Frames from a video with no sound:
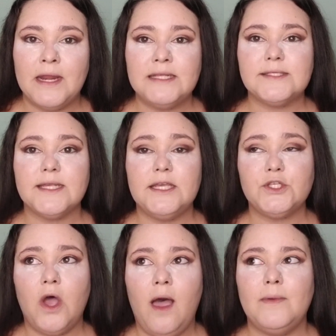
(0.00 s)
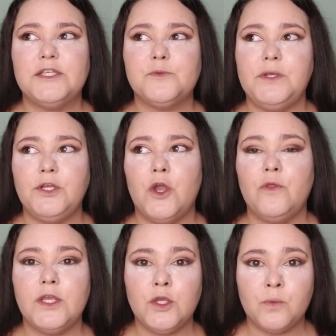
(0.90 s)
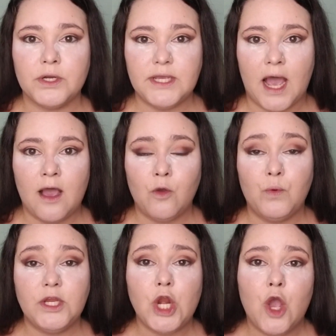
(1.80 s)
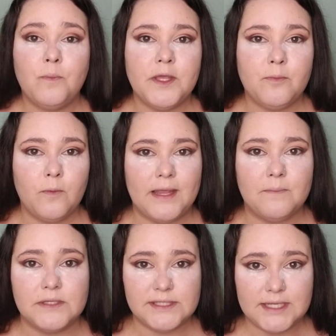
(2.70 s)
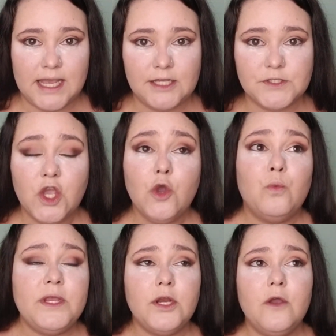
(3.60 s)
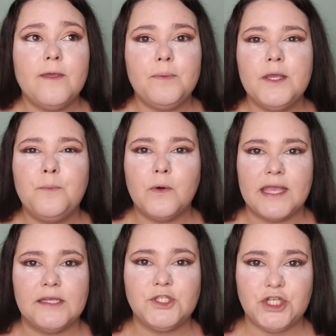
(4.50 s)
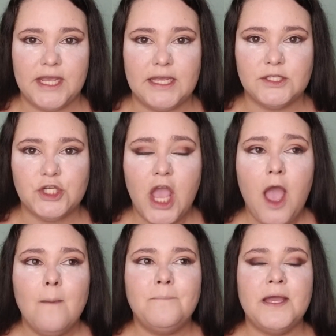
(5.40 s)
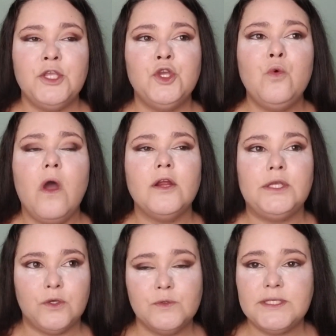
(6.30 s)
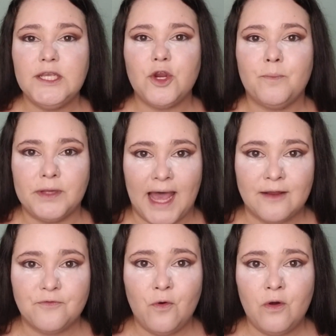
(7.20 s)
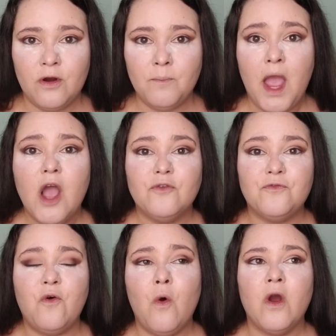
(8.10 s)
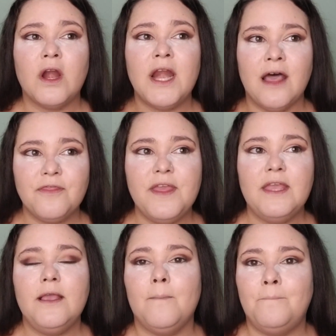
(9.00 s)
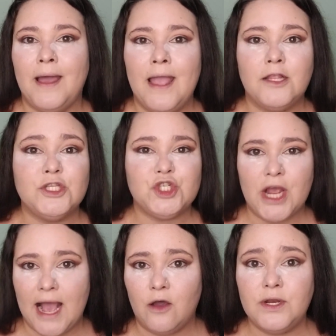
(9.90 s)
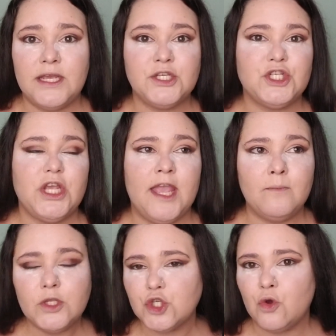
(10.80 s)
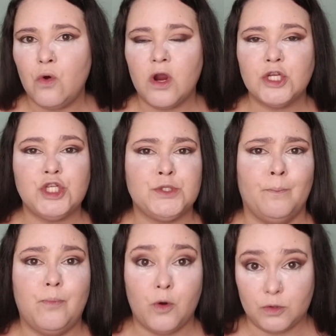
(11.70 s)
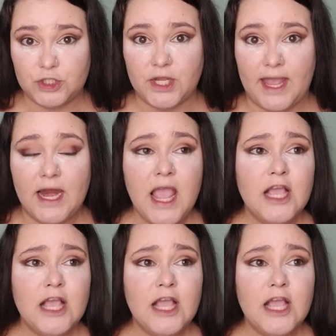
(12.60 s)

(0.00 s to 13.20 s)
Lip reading: And it's like, Thomas, we know that you were young. We know people make mistakes. We know that people can change. But you are using your platform for nothing but childish, immature, just bullshit.